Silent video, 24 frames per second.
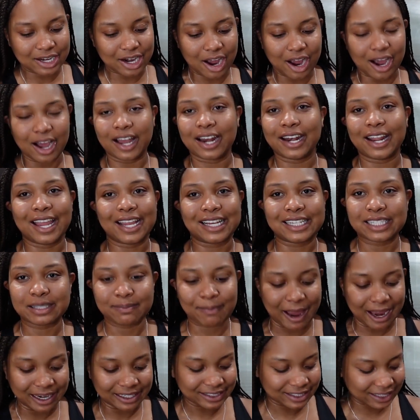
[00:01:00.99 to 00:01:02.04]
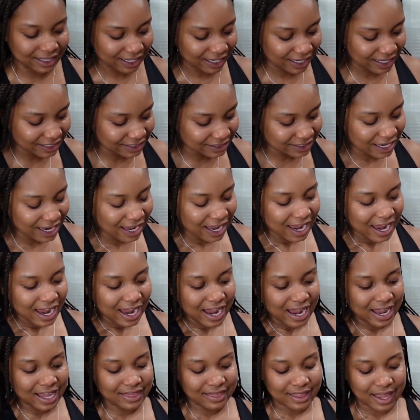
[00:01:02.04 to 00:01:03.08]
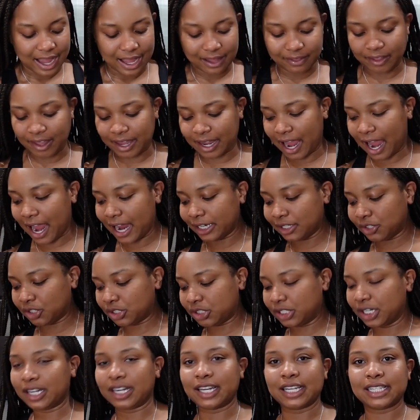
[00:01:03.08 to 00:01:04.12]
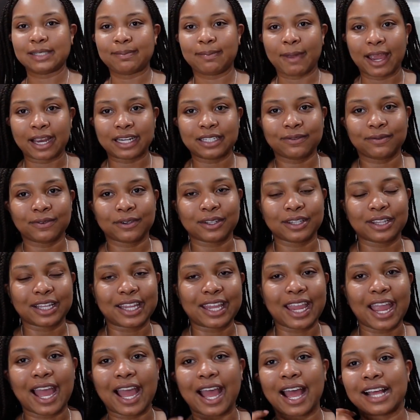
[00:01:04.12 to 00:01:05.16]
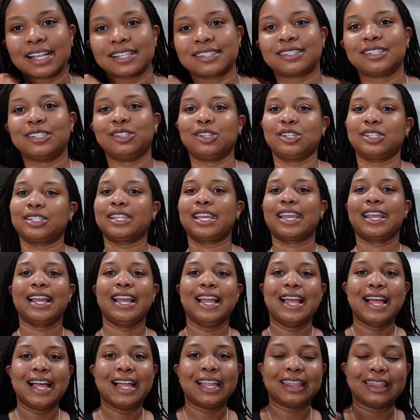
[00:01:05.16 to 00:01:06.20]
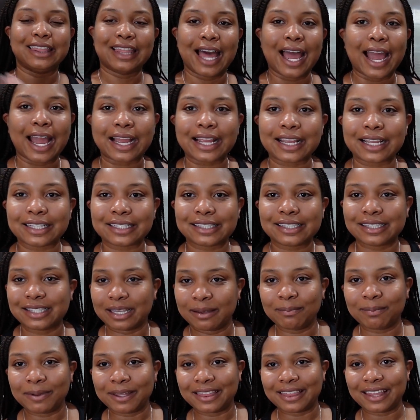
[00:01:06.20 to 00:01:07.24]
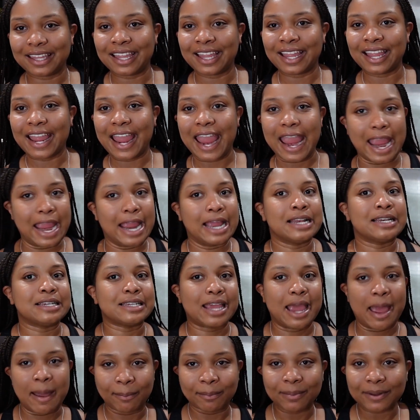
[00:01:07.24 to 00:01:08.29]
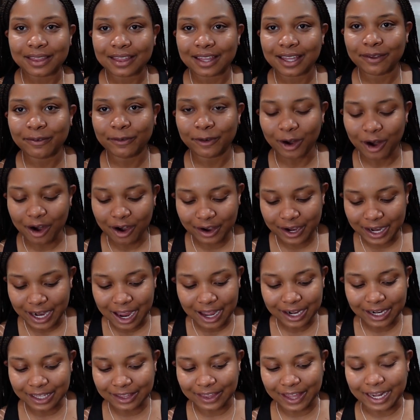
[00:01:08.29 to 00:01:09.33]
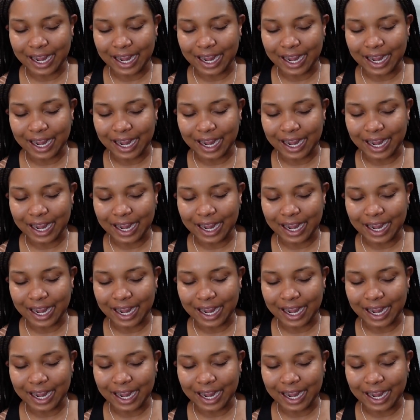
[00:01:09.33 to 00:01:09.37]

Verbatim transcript: not expect this in that like I just didn't expect for the cast to just like lack sympathy and empathy for Ariana.